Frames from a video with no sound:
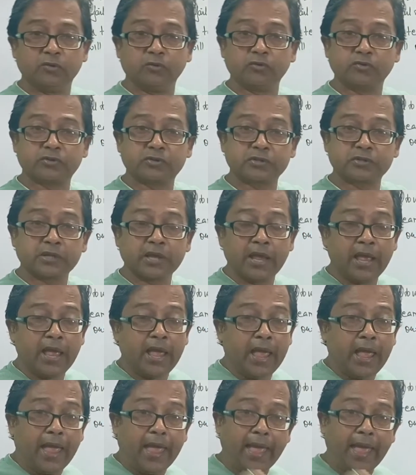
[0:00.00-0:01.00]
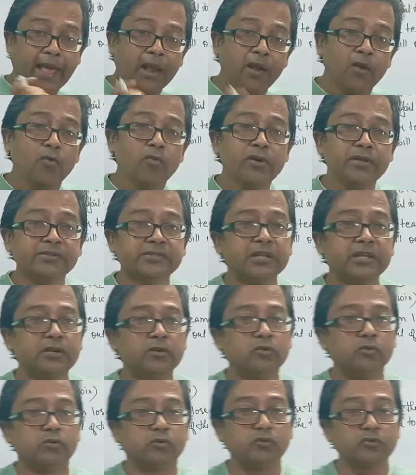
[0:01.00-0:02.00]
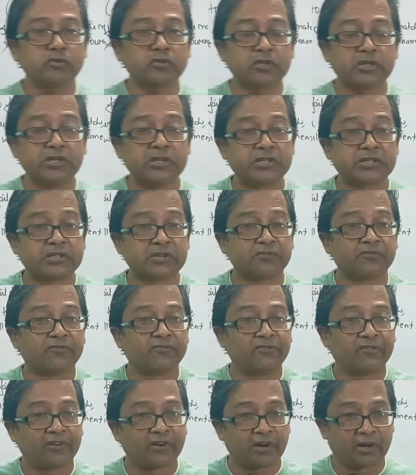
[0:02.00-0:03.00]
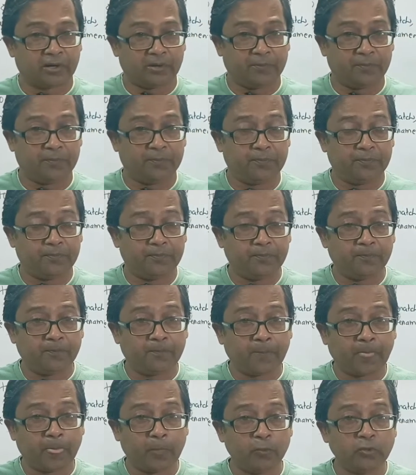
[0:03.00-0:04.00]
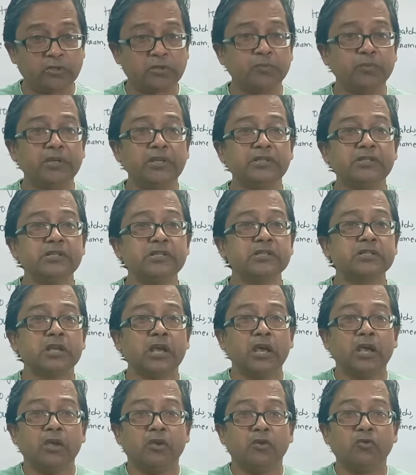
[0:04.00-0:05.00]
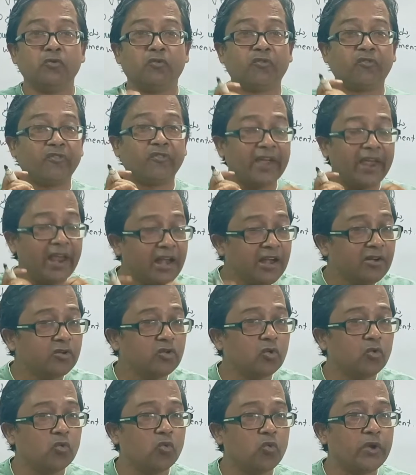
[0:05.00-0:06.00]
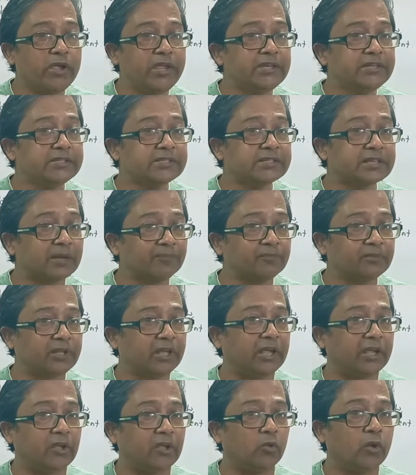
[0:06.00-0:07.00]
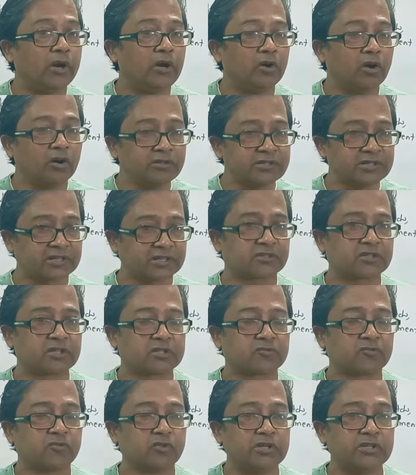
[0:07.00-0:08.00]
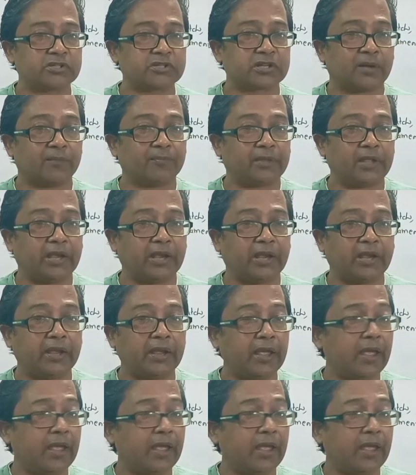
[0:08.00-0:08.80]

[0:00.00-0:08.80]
loose. L-O-S-E, loose is a verb which means you fail to win something, you were not successful in something.